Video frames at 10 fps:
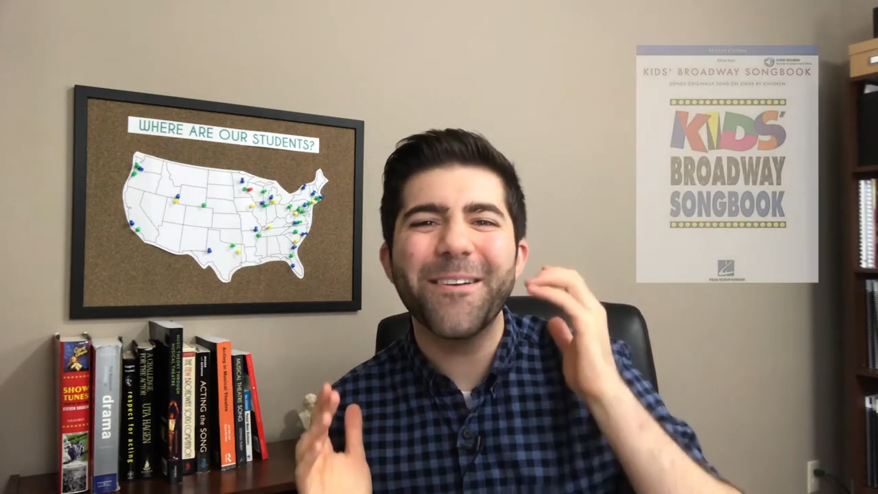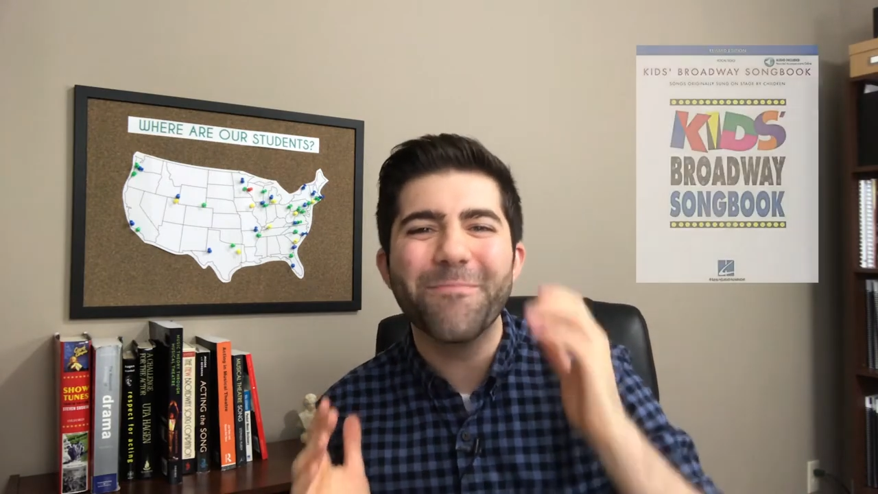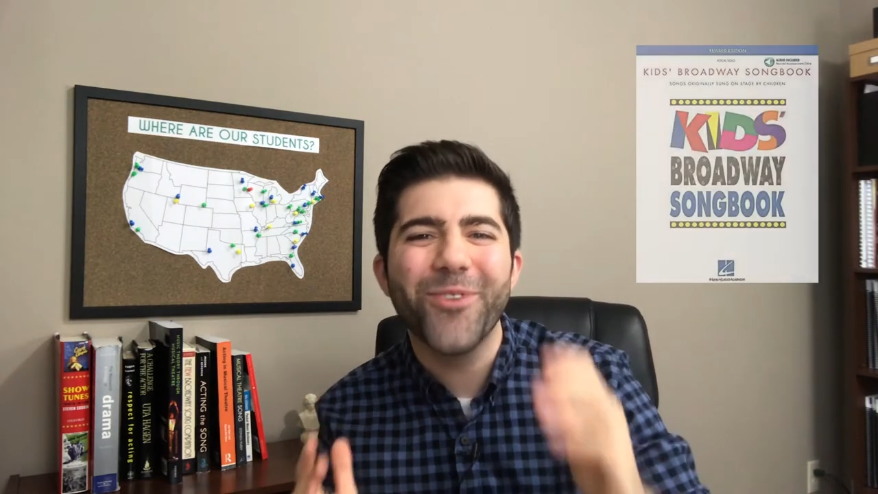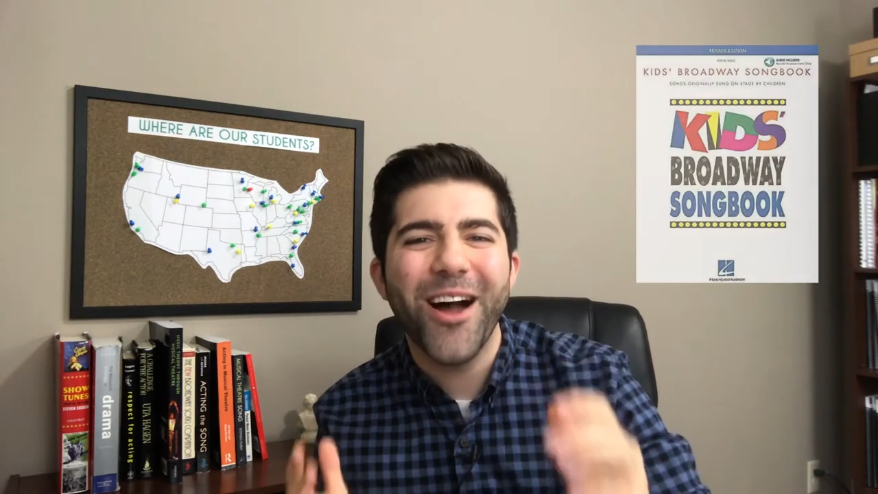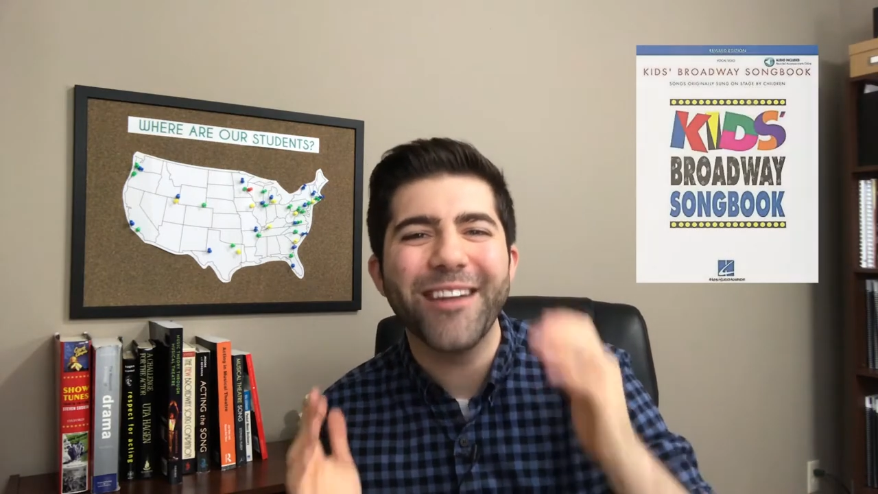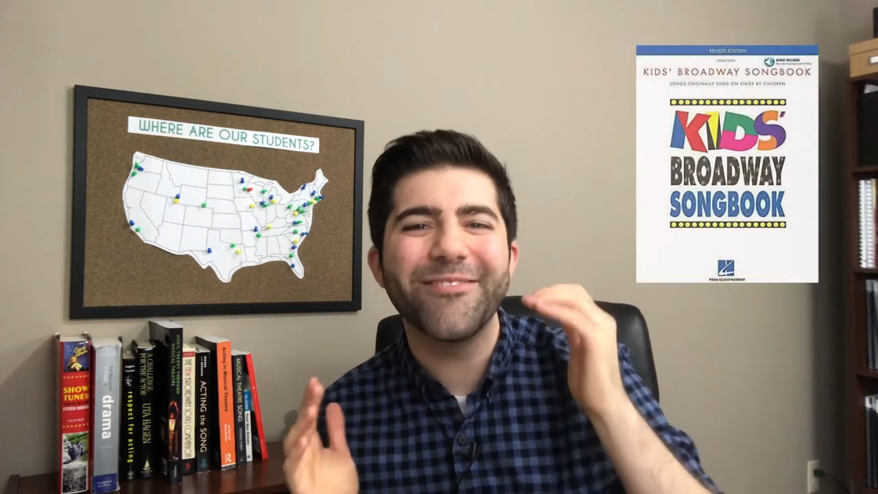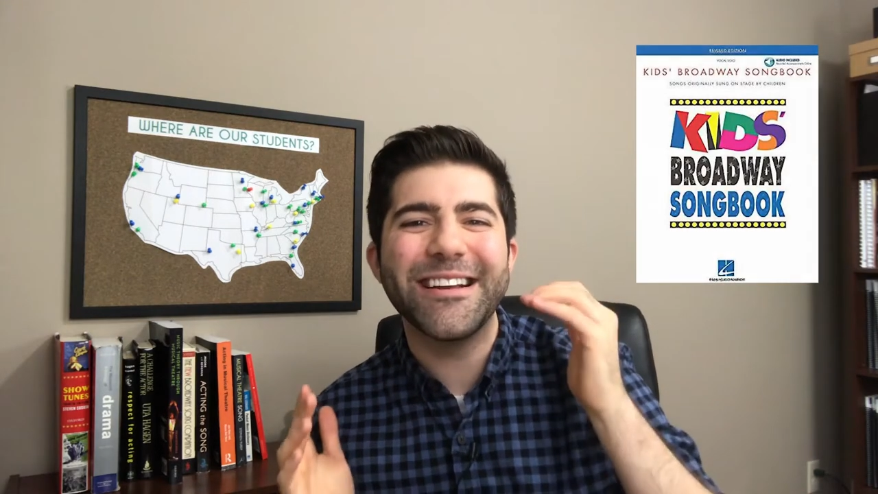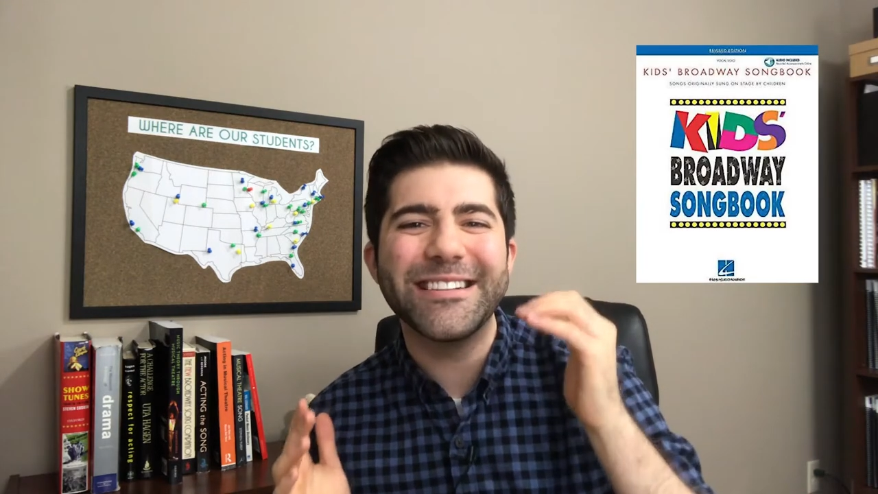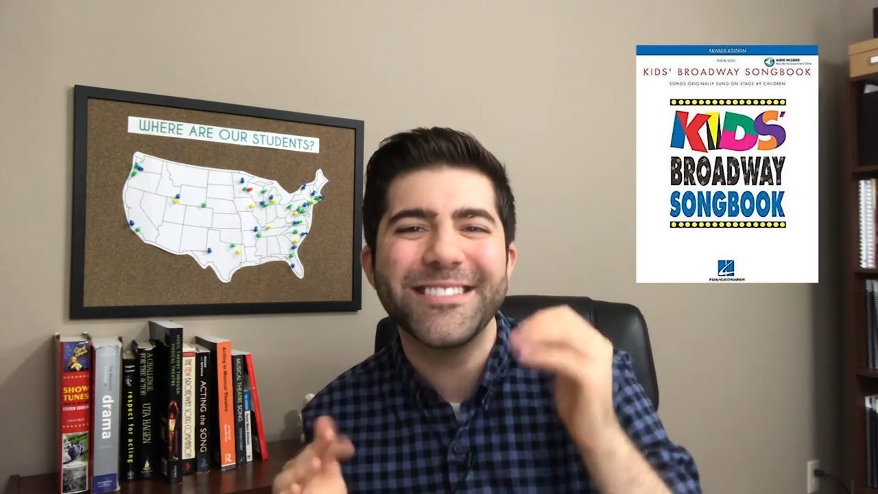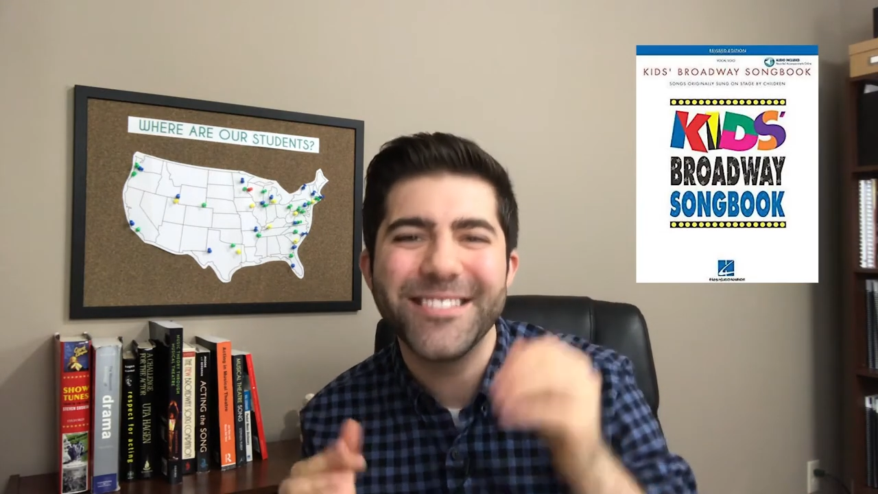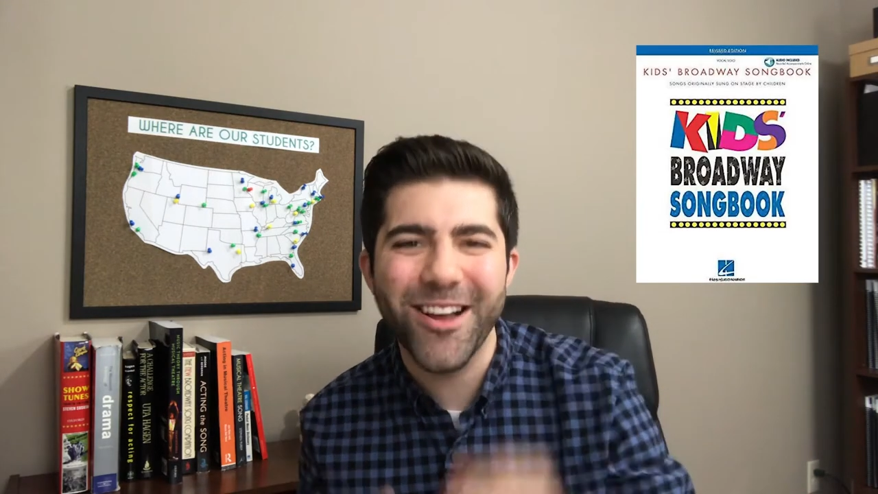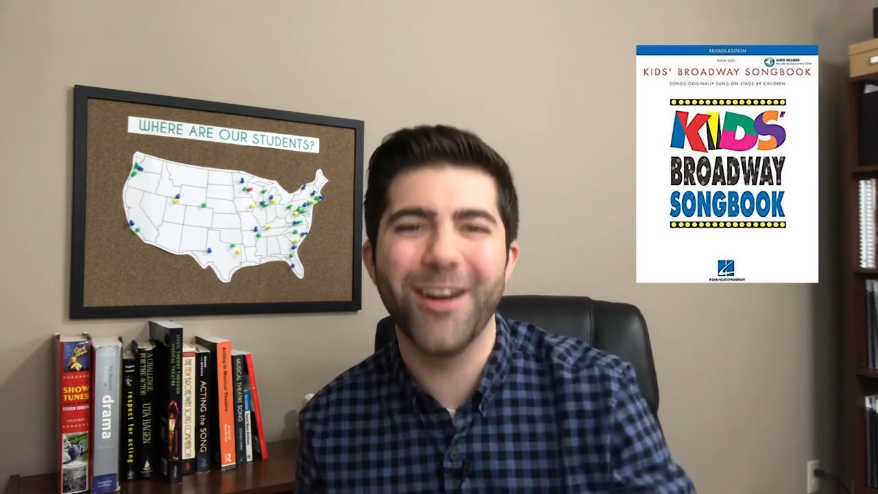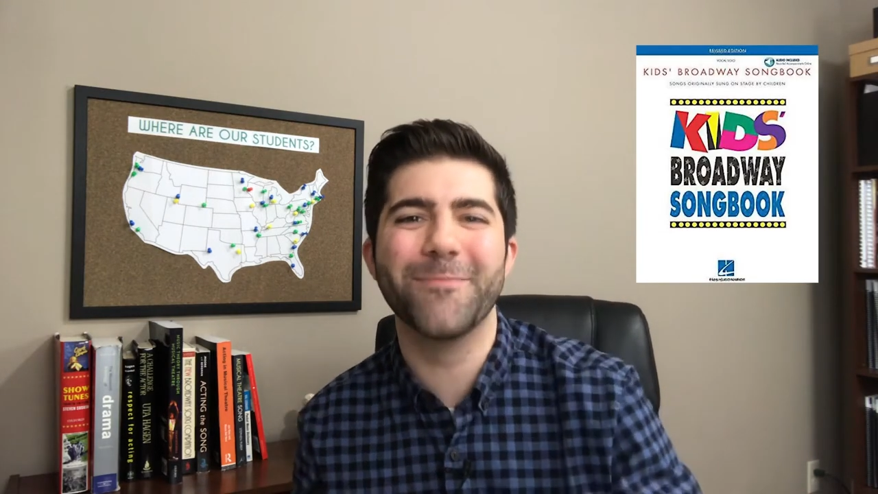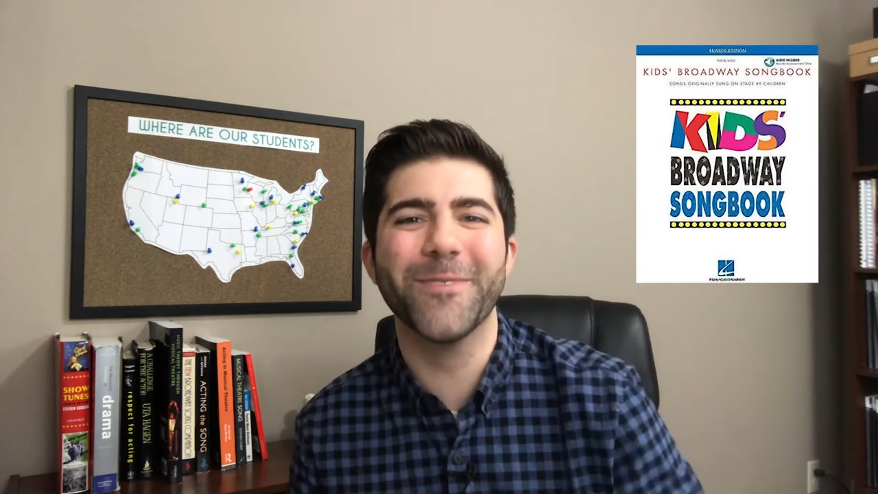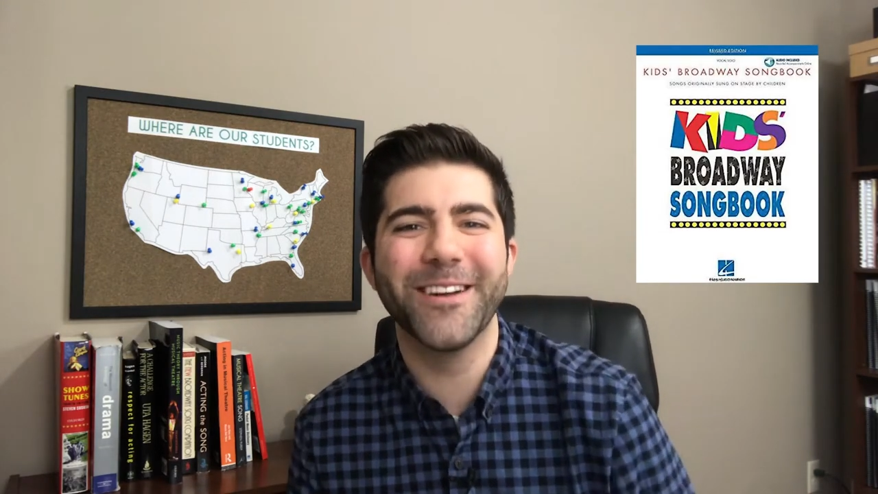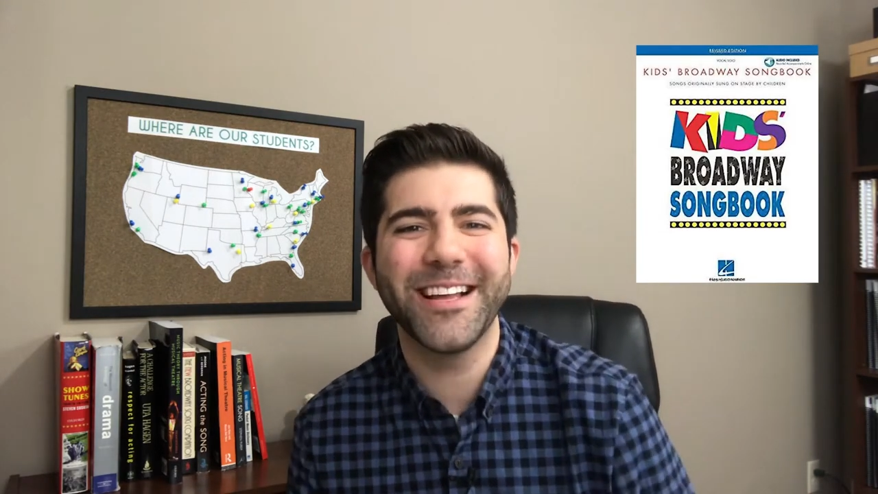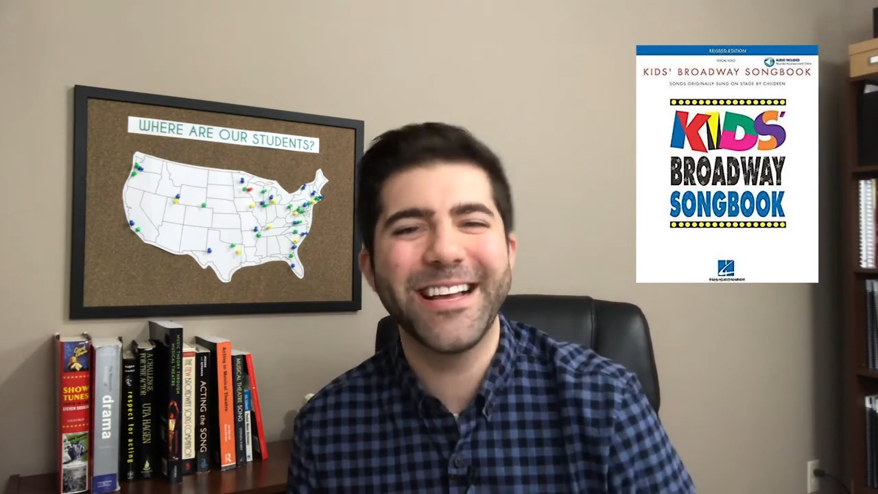Broadway Songbook,